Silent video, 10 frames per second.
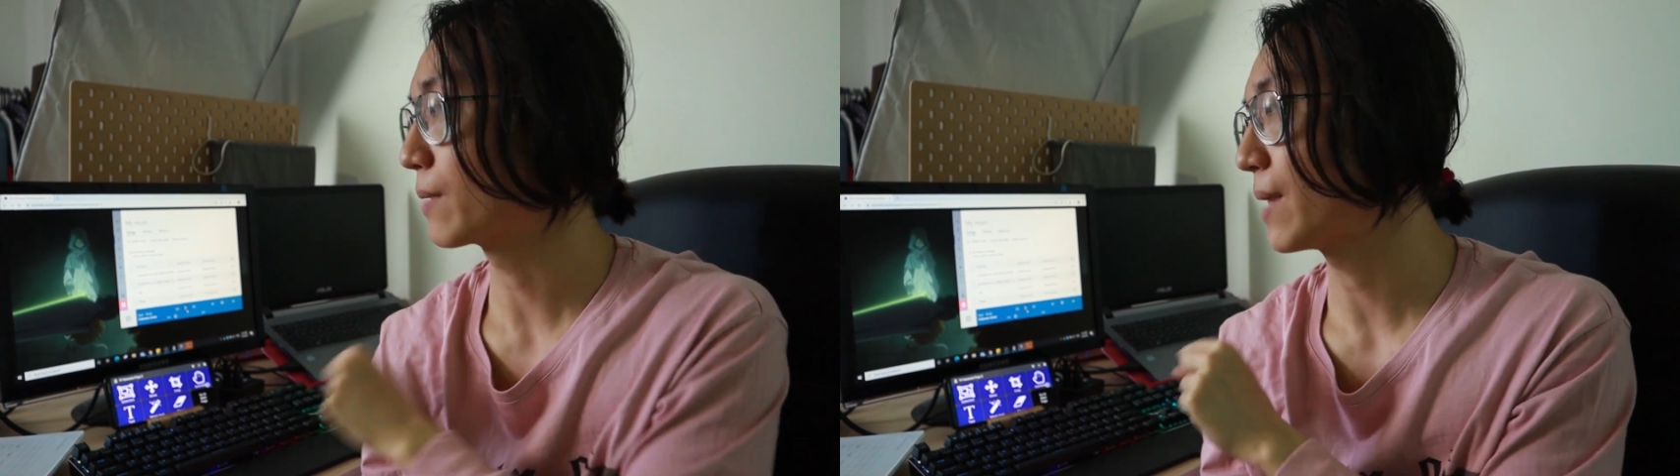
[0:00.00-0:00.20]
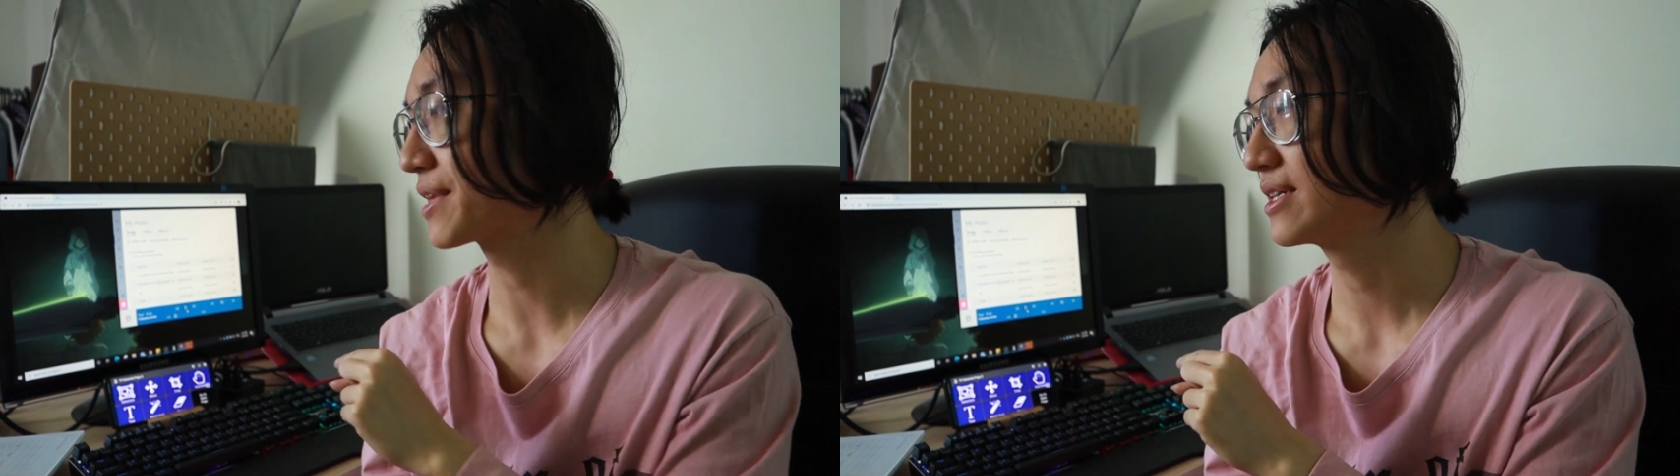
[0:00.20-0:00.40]

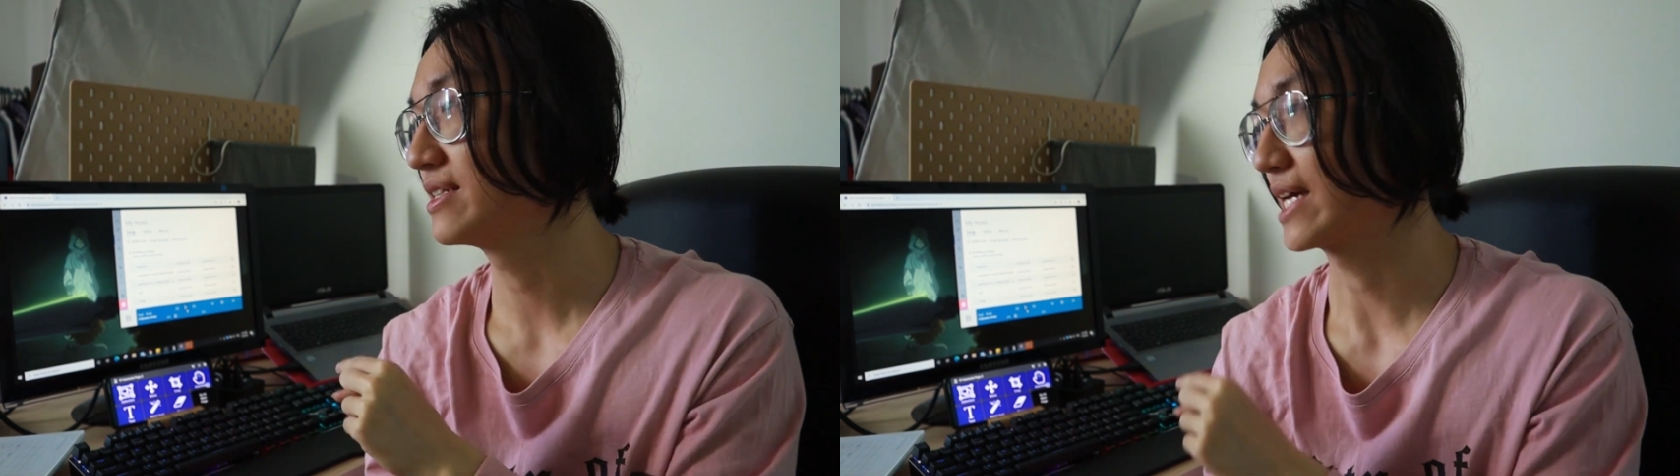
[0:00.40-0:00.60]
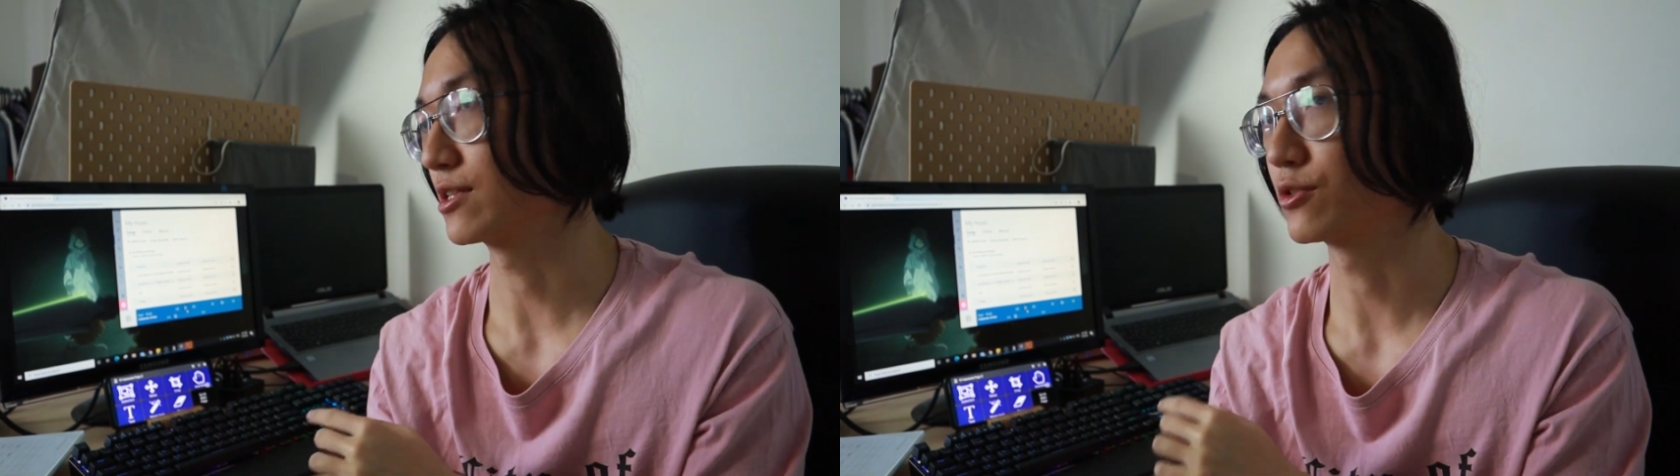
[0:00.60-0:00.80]
one
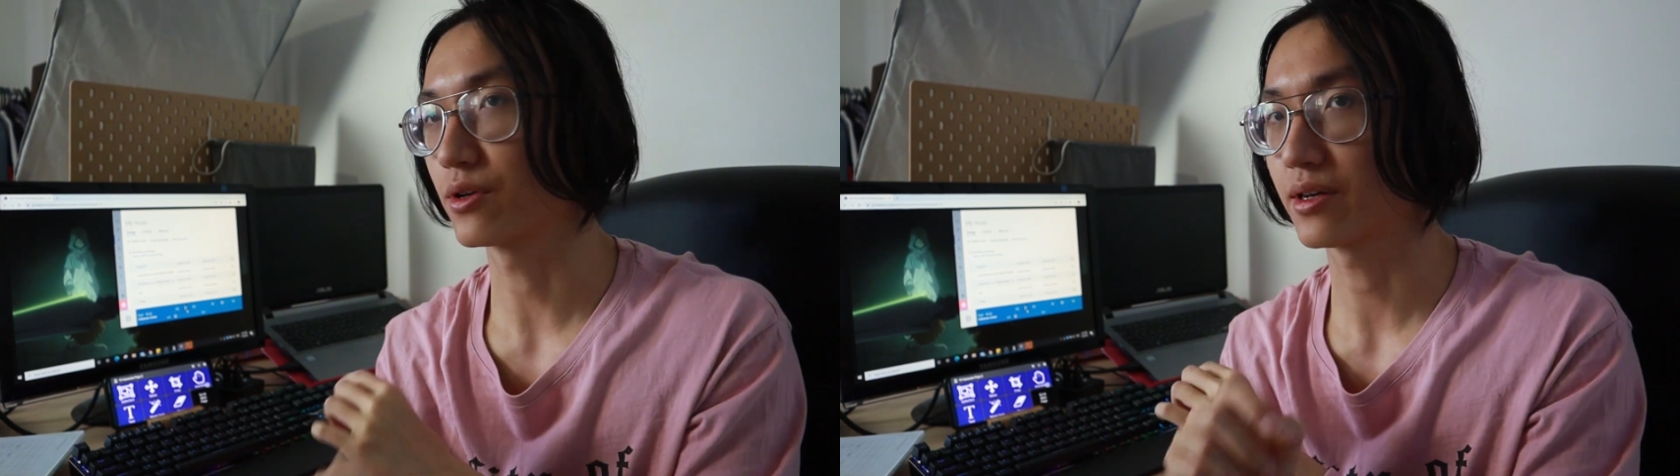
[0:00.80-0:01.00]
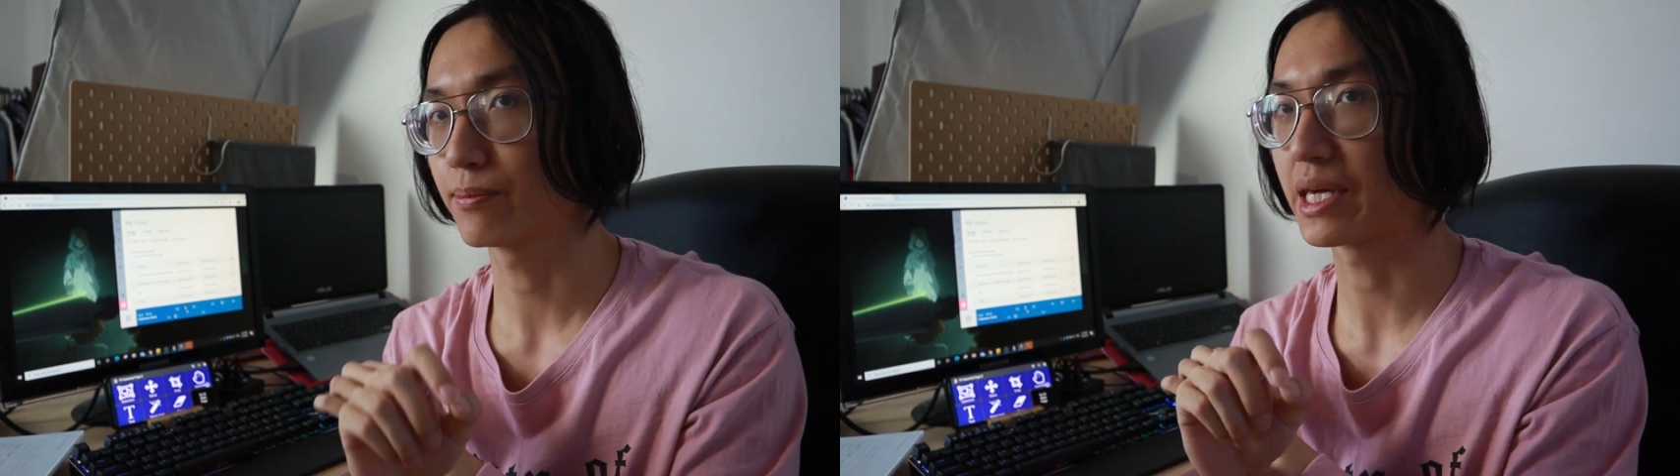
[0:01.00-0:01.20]
button and you